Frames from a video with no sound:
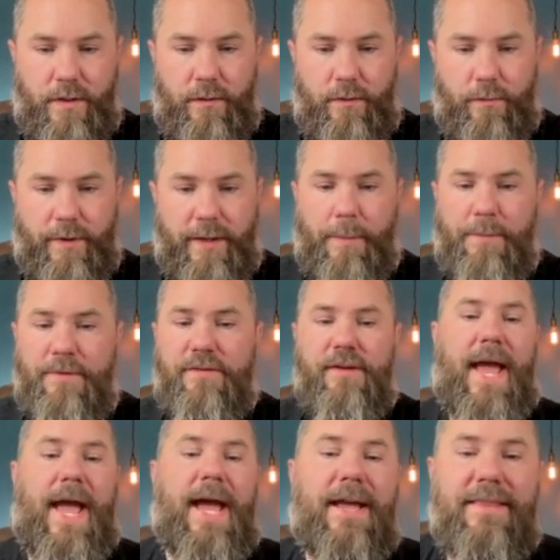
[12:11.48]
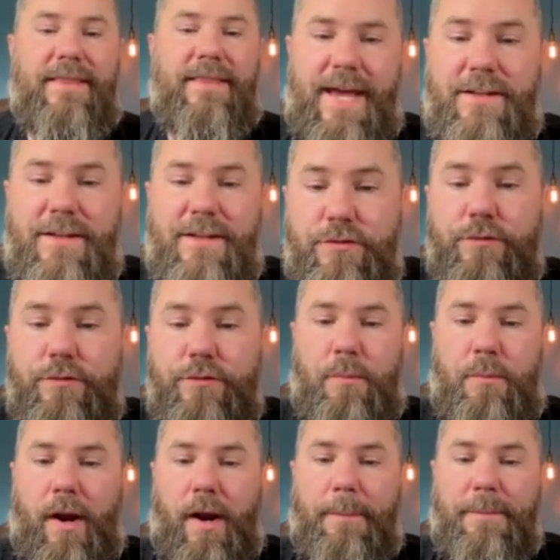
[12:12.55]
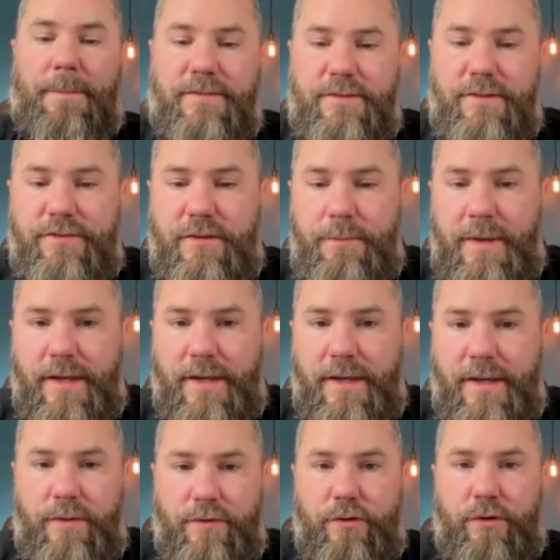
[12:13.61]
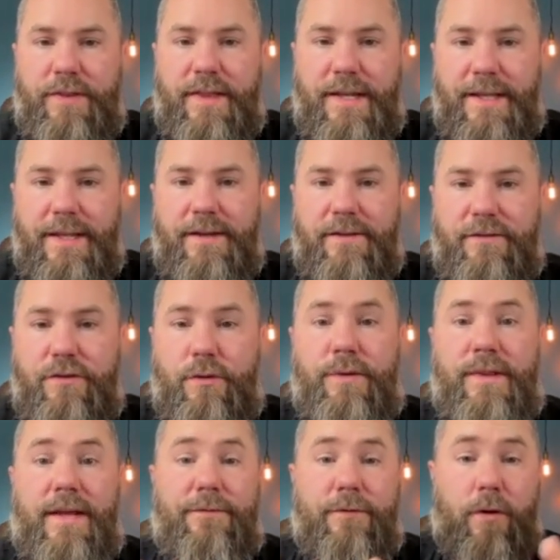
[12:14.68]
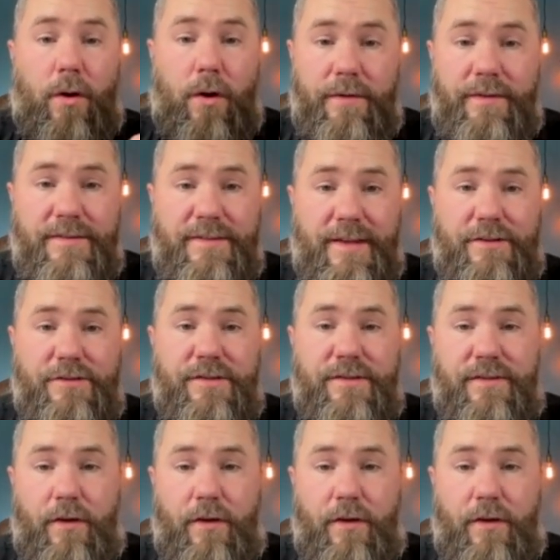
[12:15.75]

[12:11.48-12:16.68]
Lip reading: Right, I'm just going to add that to the prompt just to make sure that it is doing that for all the sections.